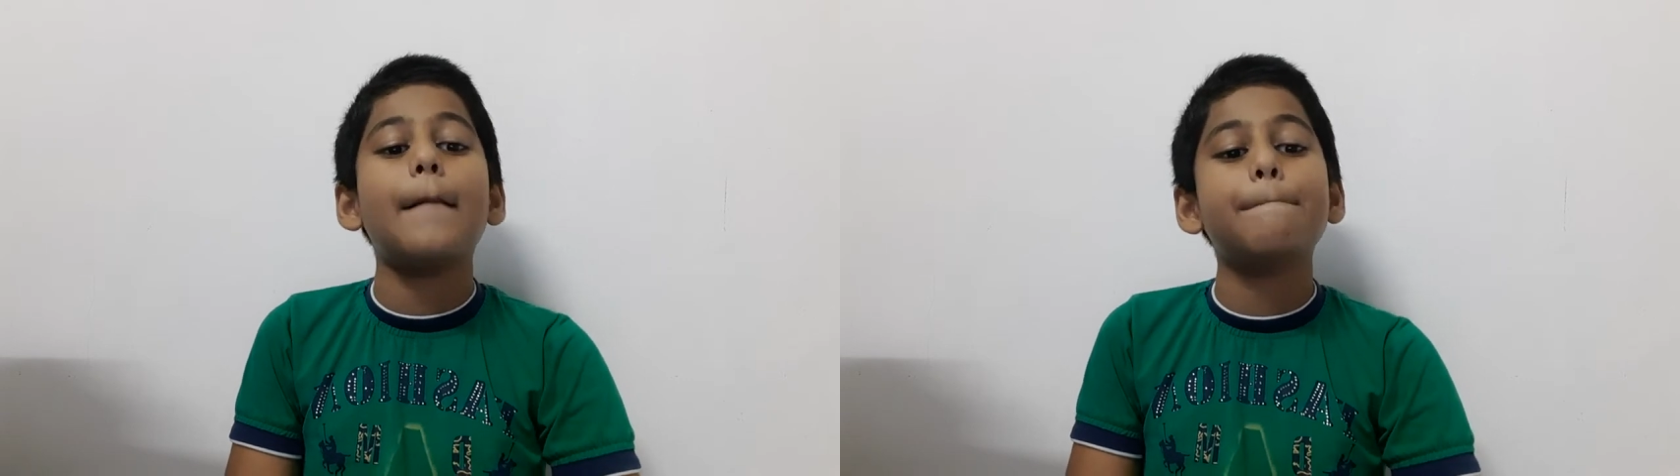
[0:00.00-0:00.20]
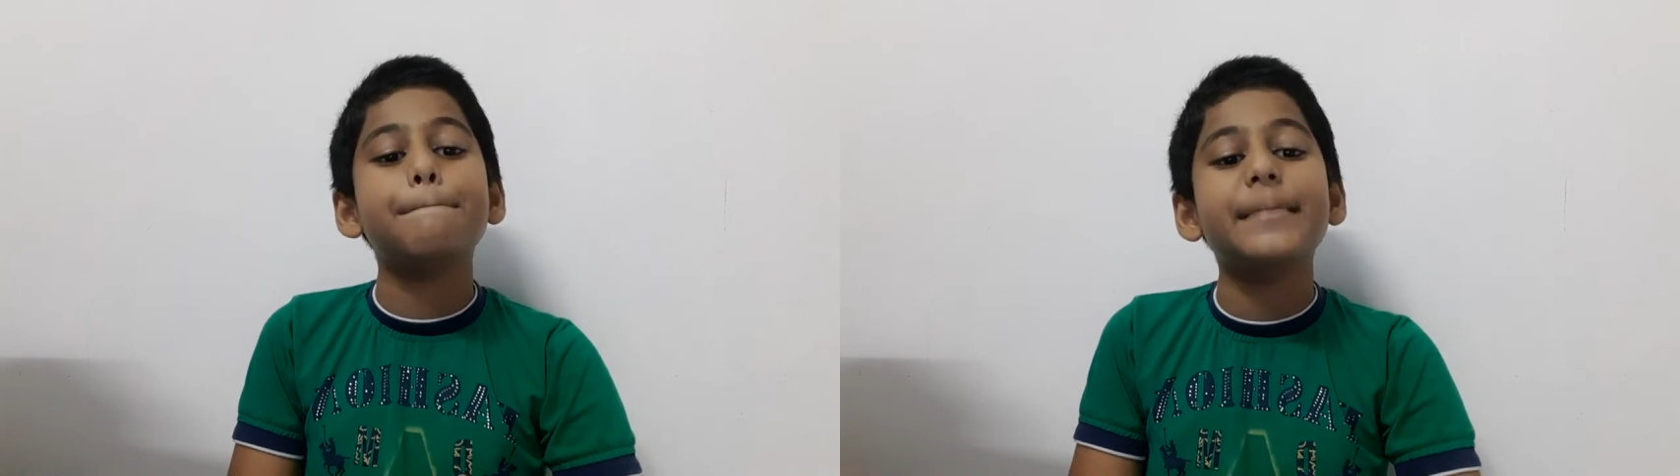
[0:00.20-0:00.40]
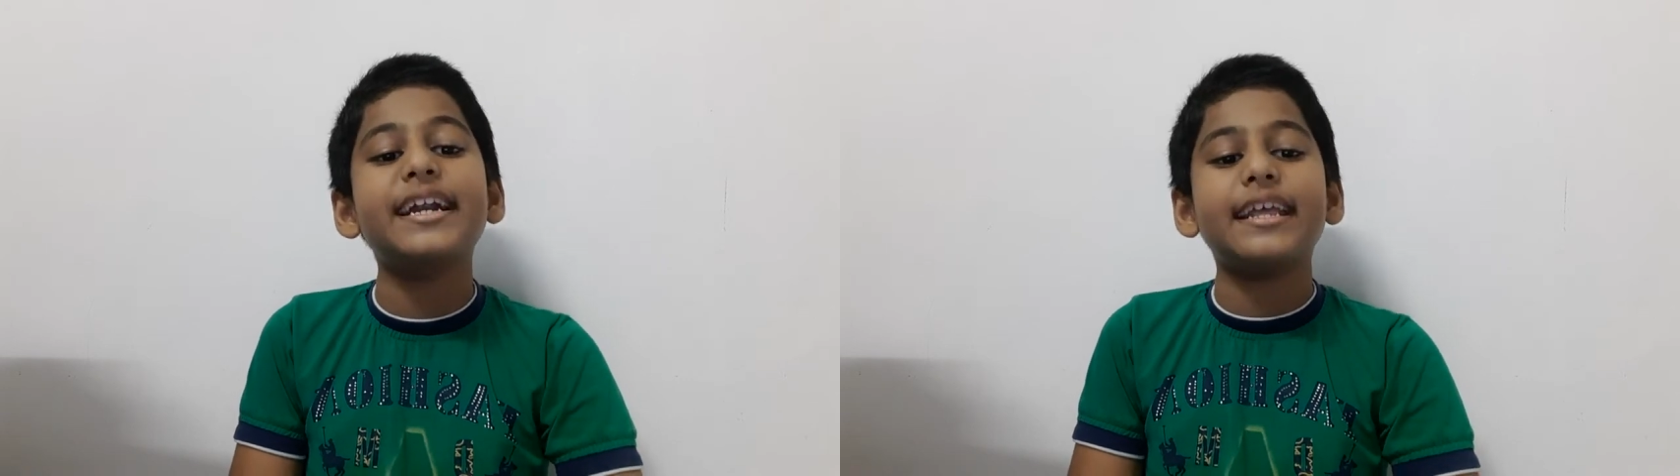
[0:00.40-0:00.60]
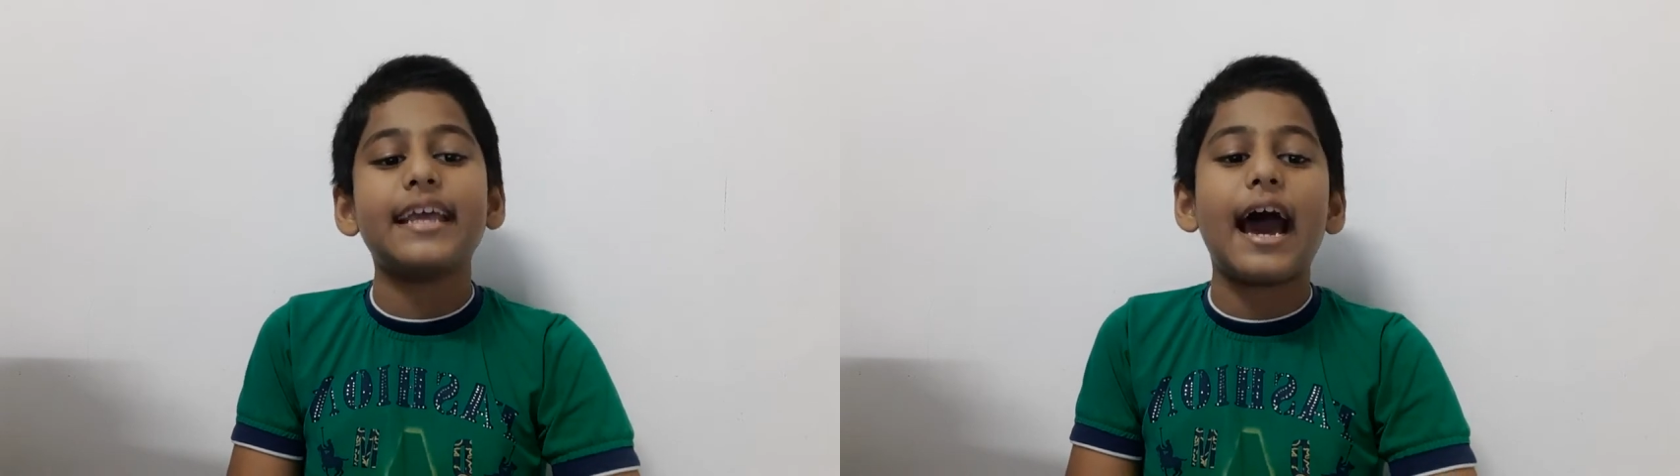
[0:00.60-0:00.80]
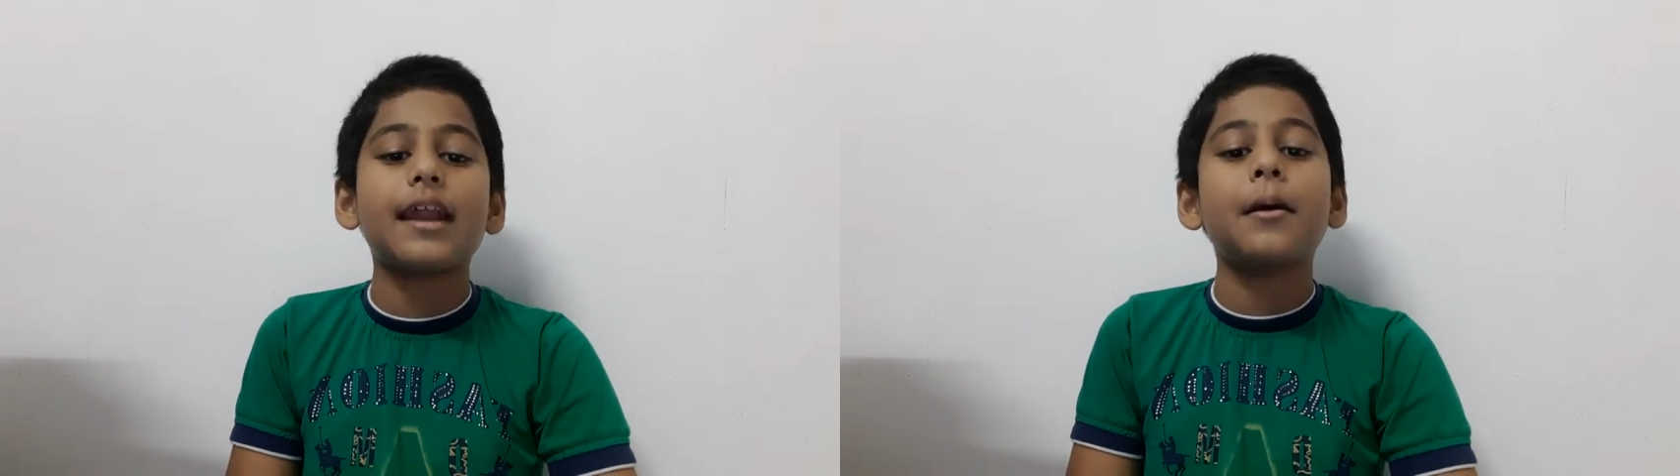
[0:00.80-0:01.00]

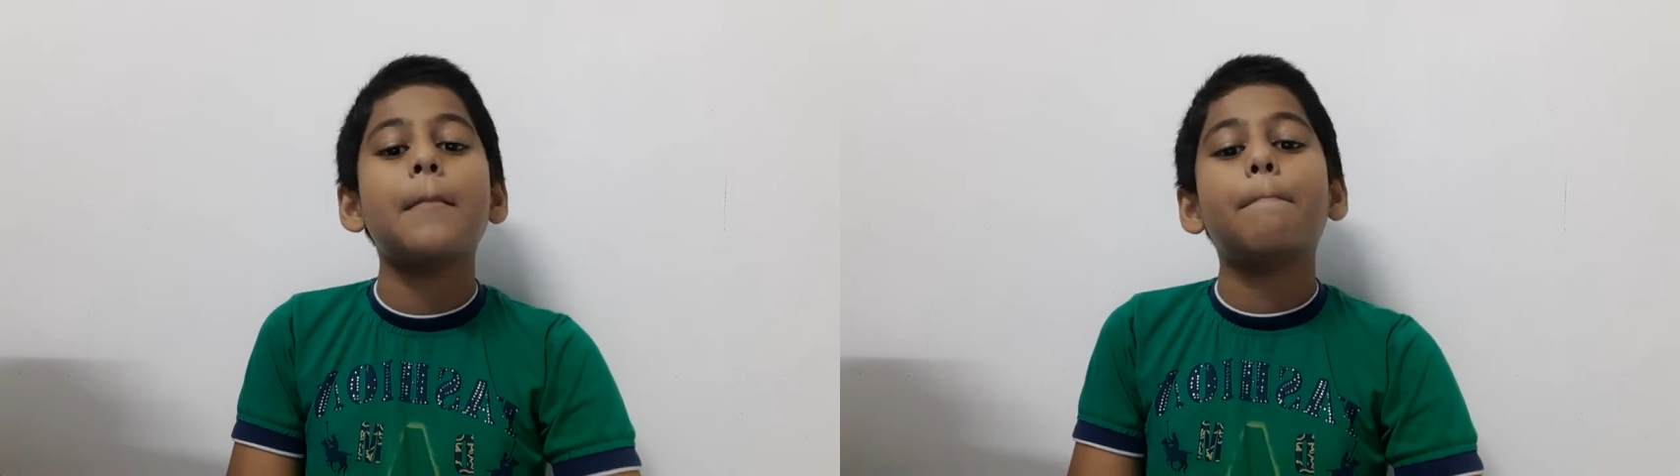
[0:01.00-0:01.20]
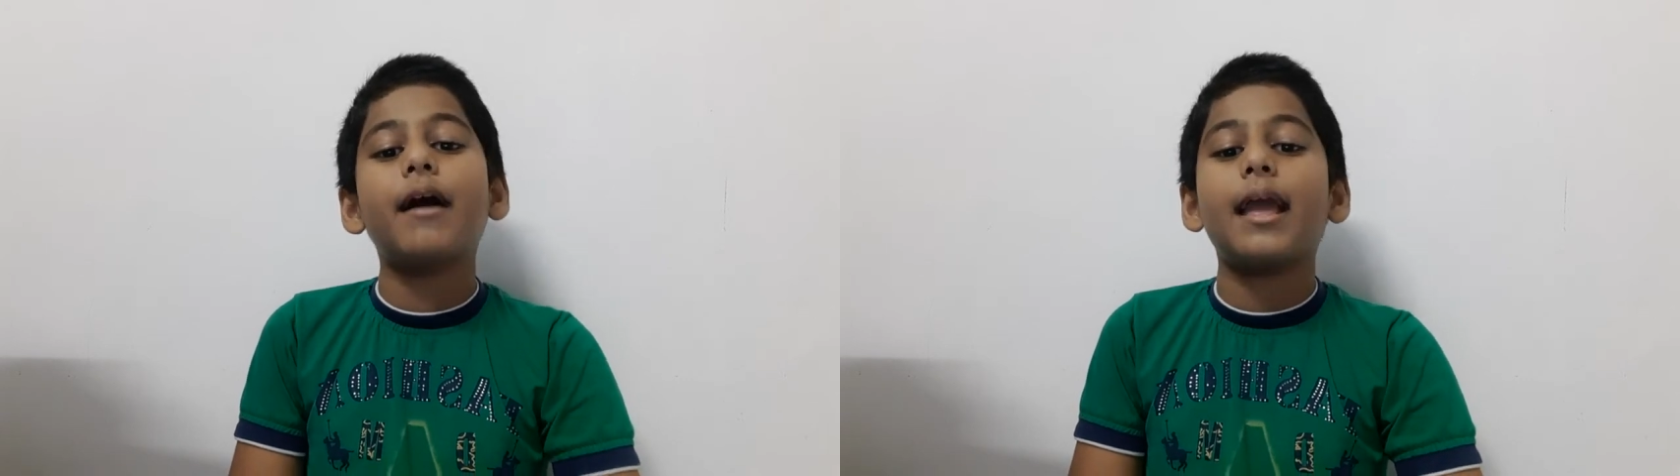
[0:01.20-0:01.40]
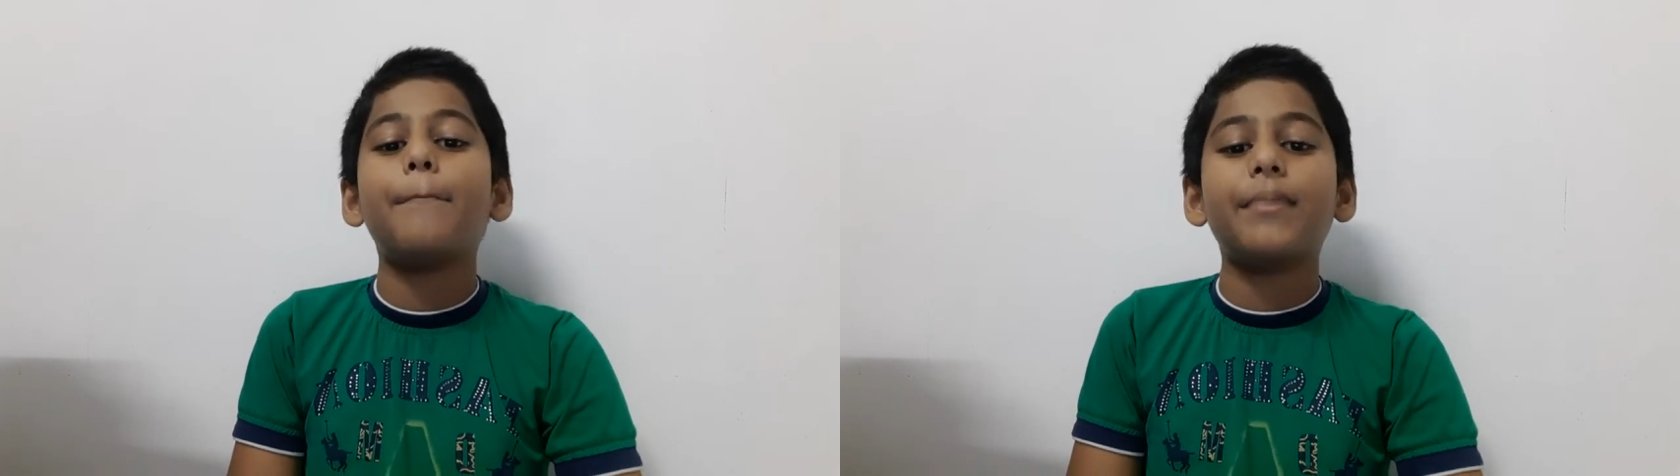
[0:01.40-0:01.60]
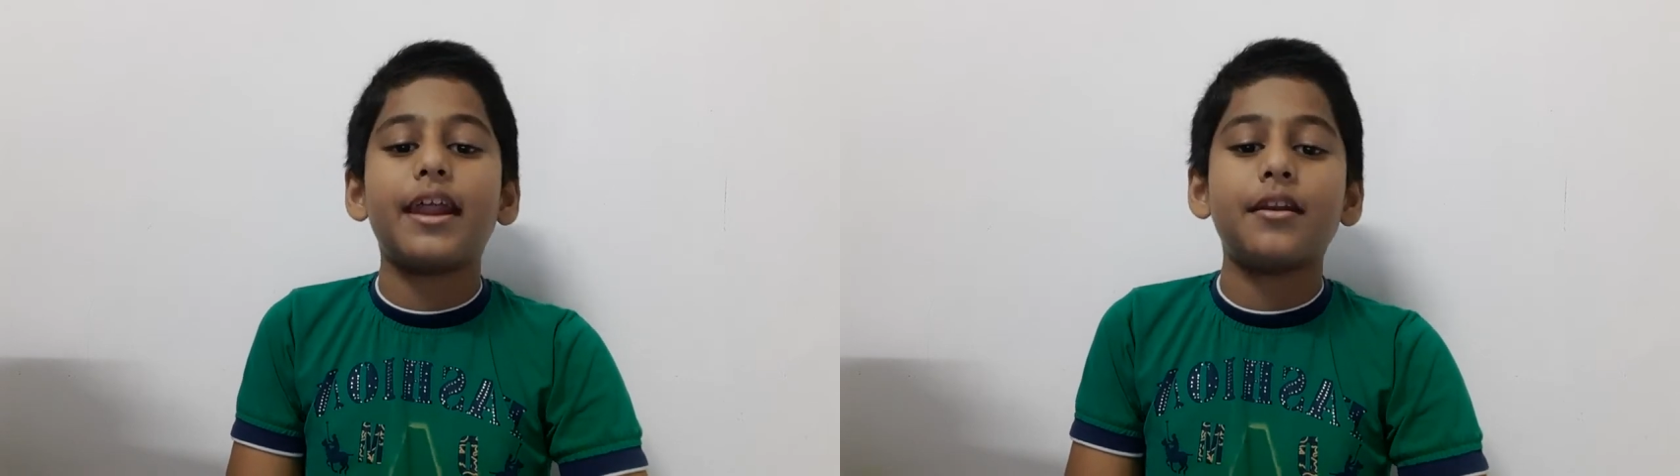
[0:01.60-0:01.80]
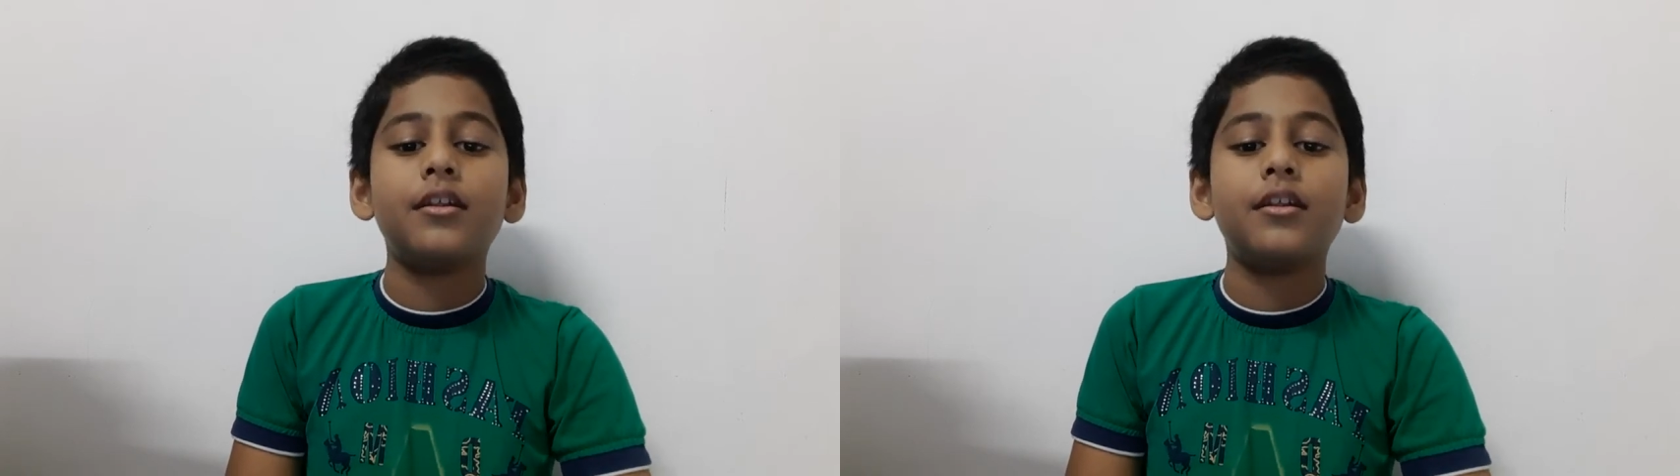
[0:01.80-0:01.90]
mid-air by a plane.